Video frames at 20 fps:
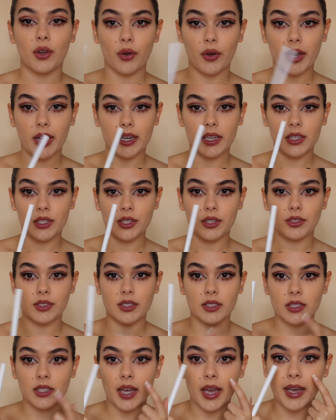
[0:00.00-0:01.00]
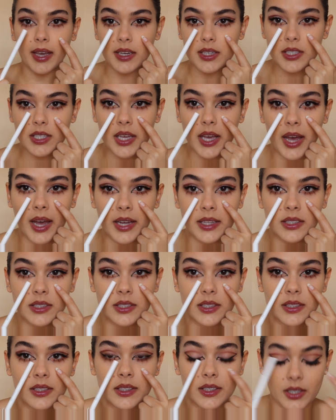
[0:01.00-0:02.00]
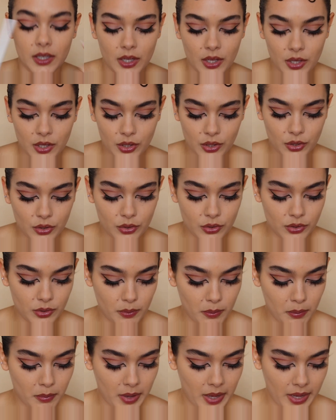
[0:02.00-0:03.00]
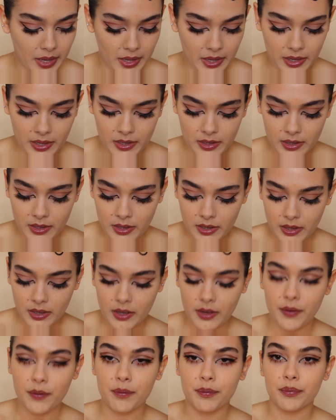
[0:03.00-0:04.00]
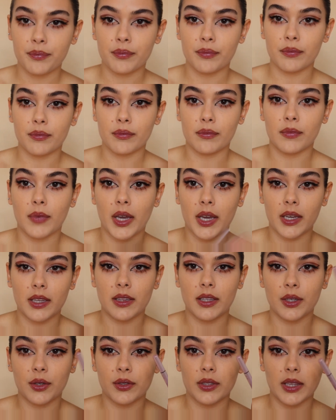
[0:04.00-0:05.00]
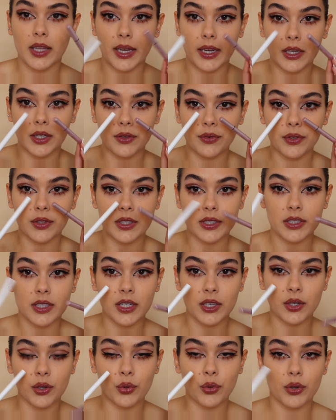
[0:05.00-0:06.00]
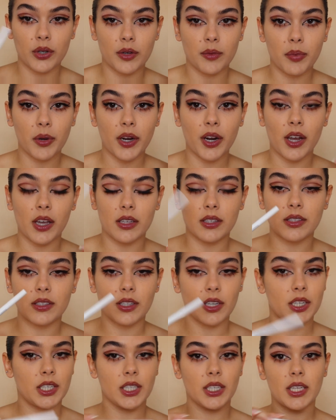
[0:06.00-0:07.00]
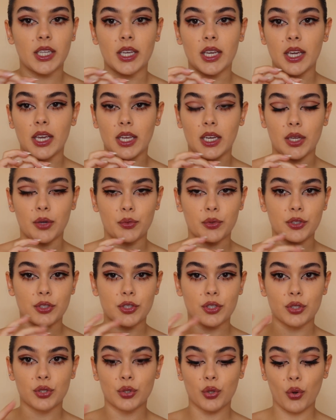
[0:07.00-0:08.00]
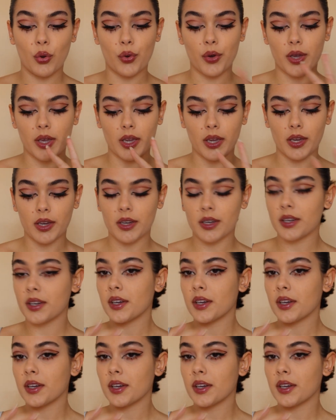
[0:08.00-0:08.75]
go ahead and use this. I actually had to use my liquid liner for this inner corner part. I started it and it was just going